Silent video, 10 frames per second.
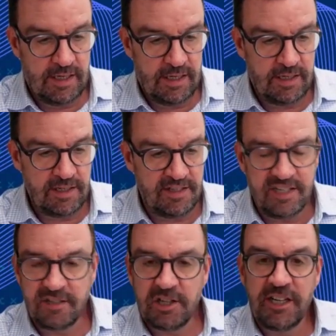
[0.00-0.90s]
they're
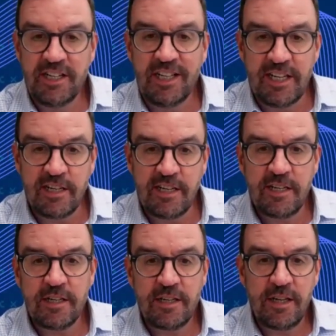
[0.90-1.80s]
kind of leading,
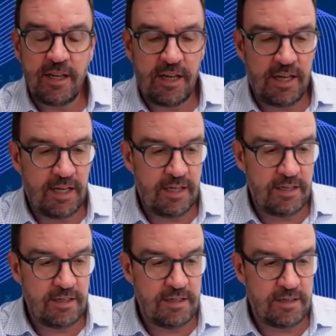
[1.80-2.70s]

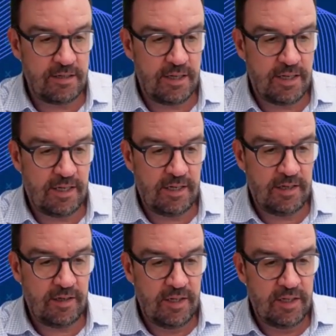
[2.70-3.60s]
and
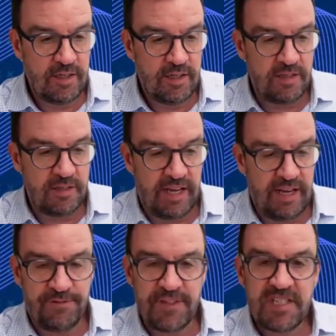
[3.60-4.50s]
they've
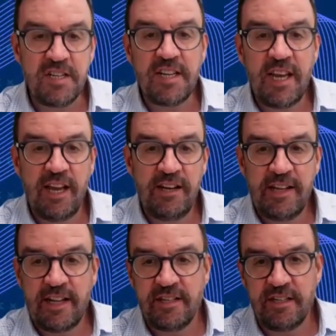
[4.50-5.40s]
syndicated
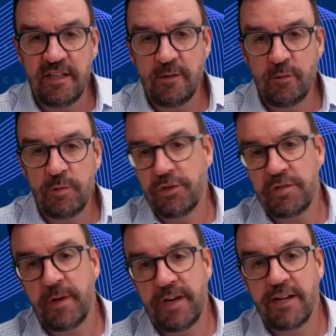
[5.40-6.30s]
that deal with
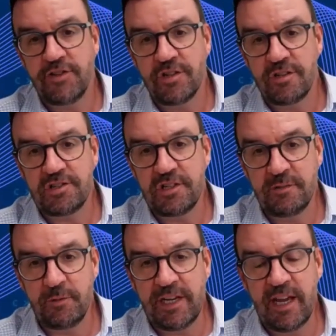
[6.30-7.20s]
Brisbane Angels. So
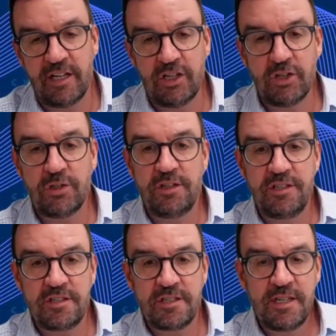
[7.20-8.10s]
we get a look at it.
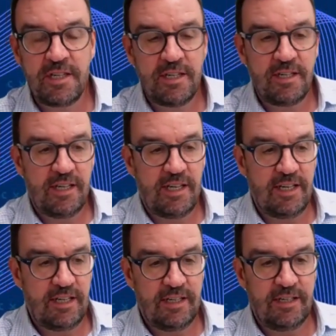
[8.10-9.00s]

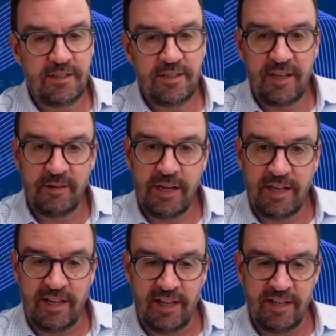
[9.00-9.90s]

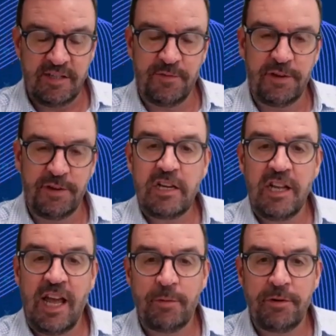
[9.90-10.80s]
and it's very
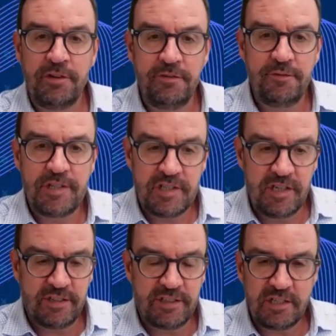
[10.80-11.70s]
collaborative. It's
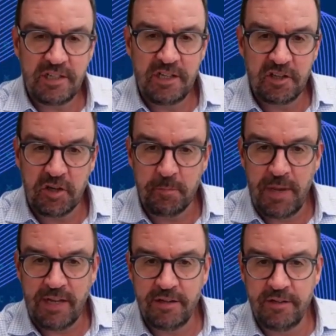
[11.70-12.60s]
not
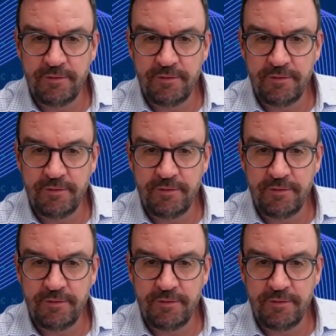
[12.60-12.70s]
competitive.